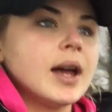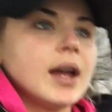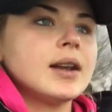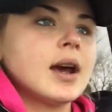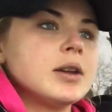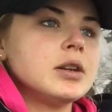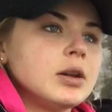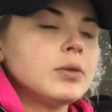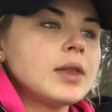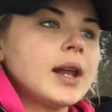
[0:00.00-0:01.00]
and I
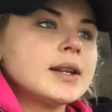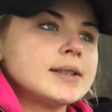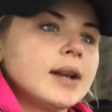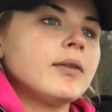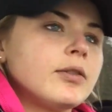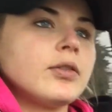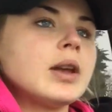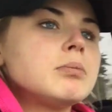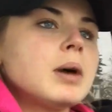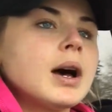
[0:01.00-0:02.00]
knew that it didn't
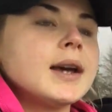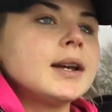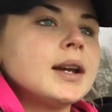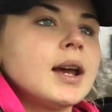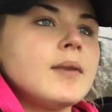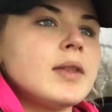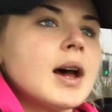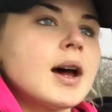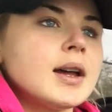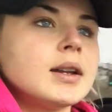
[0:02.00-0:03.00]
fit mine and
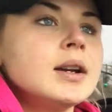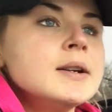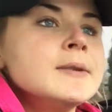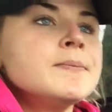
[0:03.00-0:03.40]
that